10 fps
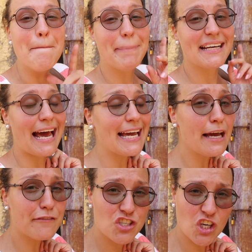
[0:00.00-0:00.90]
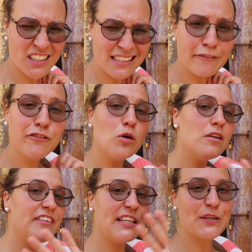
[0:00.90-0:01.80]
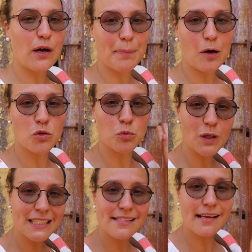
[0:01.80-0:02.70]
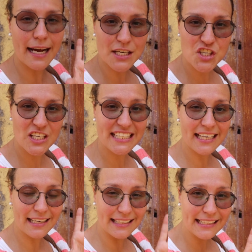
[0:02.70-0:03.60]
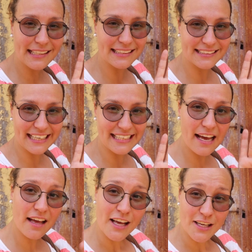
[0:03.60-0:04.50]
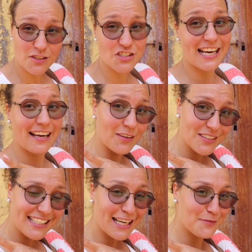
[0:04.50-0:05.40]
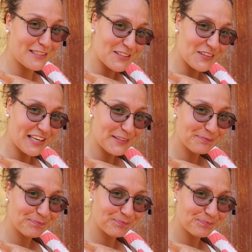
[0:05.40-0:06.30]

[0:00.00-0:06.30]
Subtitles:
But I have shot a full video about what is actually illegal in Kenya. So check out that video here.